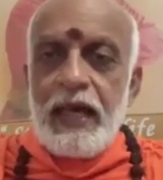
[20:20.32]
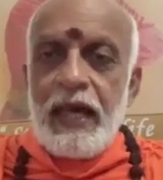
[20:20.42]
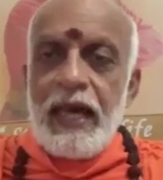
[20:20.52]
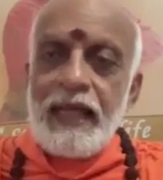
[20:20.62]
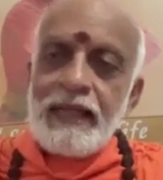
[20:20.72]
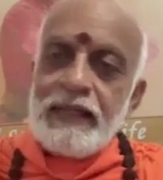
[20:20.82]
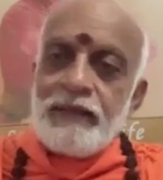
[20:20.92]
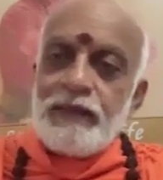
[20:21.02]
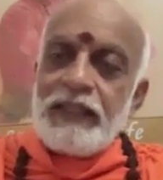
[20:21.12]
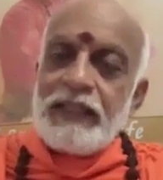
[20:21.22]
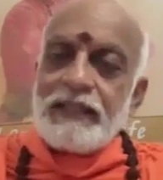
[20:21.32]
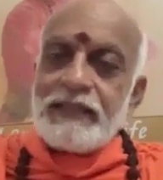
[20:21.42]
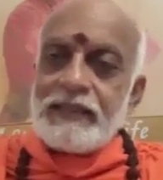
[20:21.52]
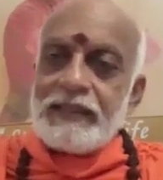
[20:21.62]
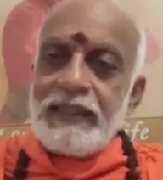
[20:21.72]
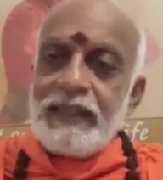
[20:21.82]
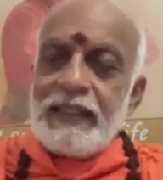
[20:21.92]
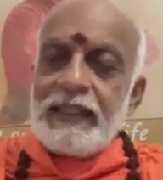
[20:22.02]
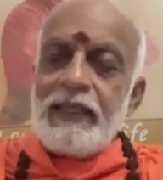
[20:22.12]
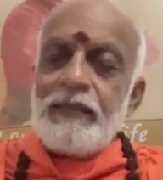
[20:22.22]
And we can see
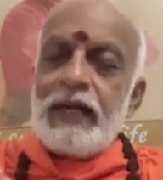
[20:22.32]
in him